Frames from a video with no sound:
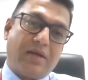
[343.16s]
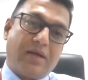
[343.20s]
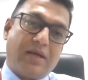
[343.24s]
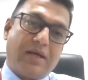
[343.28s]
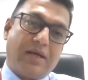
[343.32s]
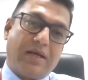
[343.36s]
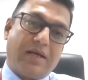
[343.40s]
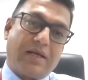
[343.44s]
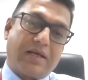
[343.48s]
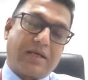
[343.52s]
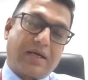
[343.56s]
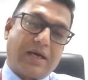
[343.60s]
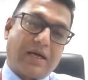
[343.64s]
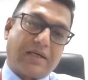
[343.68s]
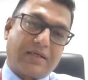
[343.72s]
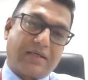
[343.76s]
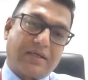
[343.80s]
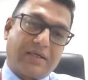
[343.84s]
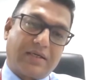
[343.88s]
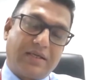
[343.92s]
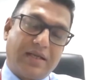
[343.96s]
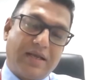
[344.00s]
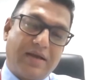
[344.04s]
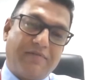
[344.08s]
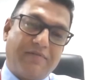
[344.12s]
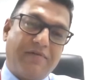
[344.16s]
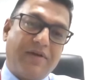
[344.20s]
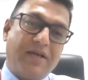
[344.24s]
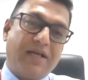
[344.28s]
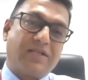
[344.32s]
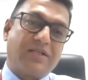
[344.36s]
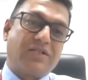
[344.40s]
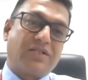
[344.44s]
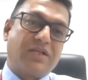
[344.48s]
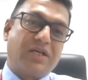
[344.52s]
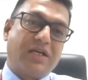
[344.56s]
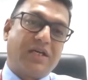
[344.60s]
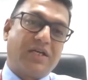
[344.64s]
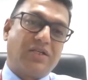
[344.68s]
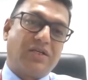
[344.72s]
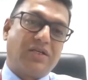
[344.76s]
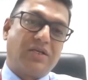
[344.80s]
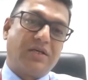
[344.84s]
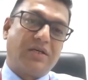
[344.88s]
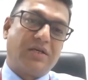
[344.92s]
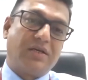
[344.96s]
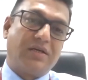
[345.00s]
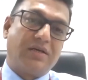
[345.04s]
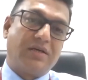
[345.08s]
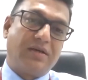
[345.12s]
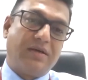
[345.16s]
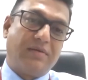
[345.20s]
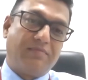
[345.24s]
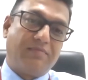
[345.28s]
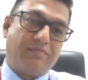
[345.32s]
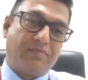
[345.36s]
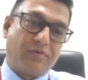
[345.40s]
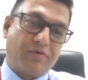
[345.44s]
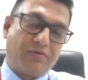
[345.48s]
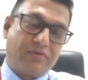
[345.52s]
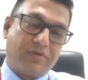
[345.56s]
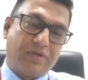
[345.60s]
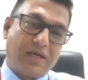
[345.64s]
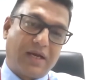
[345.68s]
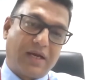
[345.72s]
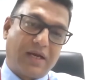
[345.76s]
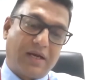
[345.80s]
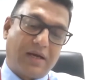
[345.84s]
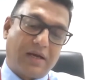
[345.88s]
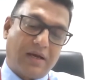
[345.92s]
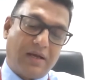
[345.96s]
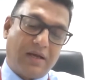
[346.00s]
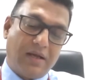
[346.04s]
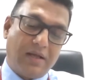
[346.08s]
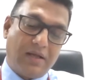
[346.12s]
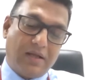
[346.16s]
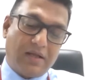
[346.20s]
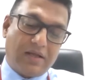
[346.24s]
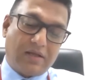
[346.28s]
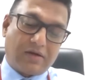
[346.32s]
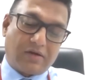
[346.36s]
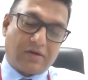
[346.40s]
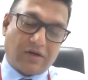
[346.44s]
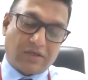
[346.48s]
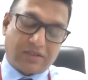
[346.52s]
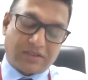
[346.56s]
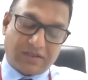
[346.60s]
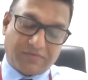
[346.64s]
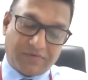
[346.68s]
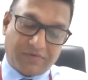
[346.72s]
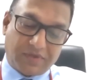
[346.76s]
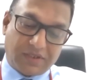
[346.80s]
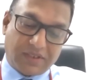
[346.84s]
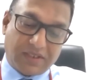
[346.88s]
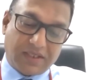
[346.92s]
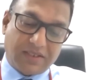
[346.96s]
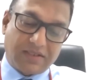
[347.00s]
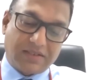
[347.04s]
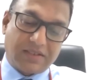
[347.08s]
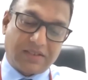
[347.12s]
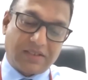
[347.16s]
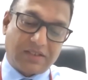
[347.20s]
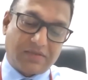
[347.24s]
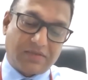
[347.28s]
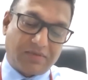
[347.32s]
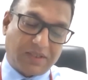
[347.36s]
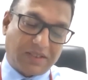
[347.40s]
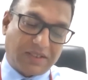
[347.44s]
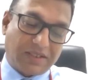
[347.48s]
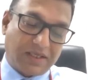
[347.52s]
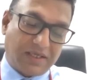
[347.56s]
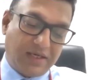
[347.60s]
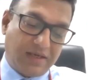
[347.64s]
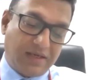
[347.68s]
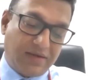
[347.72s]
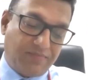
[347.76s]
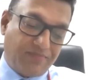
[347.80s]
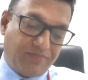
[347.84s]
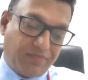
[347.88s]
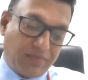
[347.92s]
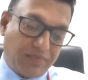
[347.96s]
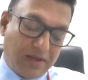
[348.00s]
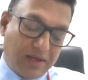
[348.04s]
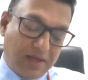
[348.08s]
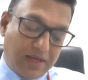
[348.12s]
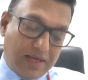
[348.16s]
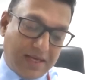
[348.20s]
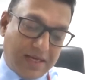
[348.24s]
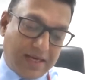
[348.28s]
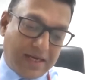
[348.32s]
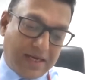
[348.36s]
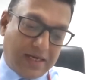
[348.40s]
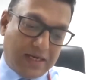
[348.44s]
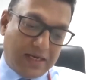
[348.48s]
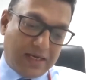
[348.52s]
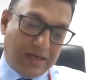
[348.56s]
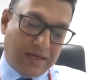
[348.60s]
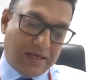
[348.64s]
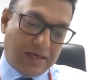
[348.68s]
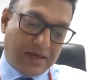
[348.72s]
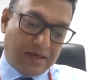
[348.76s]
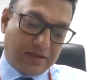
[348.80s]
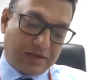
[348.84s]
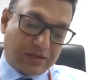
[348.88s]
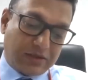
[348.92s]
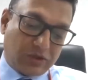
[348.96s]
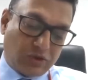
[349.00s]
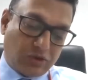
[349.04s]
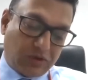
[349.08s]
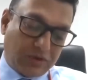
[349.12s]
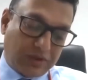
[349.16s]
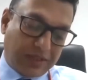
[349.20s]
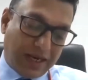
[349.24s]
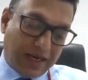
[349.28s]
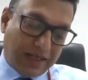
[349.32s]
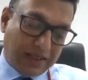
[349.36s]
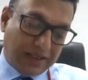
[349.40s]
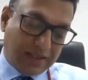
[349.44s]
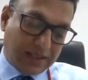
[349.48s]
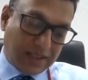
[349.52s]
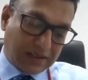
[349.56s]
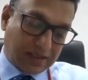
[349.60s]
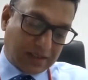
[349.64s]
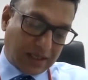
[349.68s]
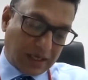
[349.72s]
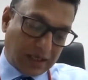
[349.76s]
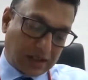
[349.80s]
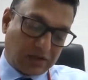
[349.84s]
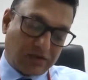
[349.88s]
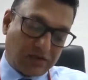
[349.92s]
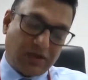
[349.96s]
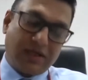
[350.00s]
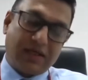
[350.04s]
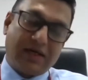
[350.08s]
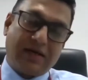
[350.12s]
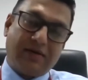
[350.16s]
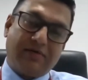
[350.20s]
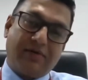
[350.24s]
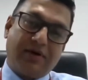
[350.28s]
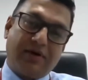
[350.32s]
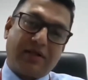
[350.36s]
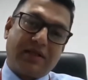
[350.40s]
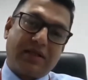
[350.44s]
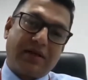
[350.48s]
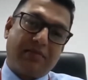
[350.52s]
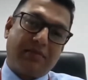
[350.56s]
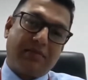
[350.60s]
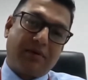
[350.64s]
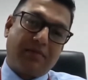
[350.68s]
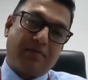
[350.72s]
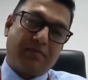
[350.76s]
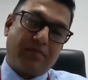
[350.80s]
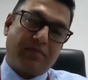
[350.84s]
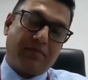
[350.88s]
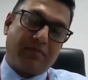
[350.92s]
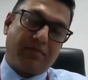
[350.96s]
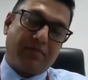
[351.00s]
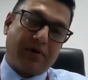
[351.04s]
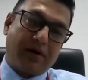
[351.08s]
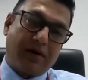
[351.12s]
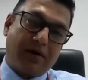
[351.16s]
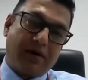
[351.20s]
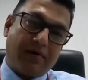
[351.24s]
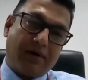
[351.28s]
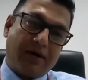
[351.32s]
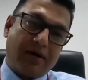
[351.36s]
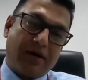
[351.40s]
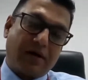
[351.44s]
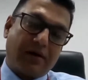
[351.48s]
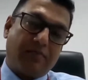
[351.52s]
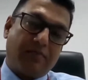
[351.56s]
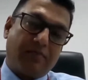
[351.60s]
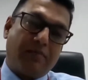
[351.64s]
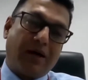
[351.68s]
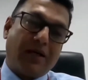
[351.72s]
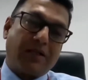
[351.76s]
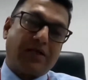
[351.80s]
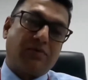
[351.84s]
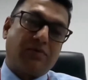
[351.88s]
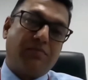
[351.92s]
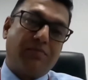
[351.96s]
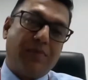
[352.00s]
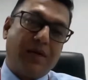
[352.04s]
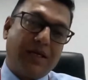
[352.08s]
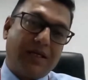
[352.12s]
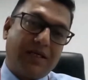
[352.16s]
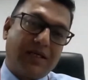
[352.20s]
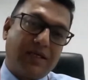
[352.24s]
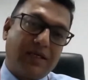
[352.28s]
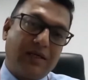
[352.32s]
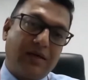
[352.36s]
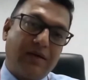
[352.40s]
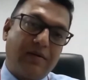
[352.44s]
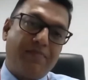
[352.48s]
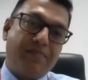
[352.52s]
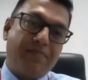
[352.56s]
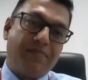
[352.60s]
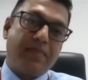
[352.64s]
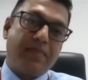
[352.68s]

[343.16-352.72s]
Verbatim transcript: uh, cut their wastage, improve their cost efficiency, especially. Uh, so that has actually given them a, a, a much better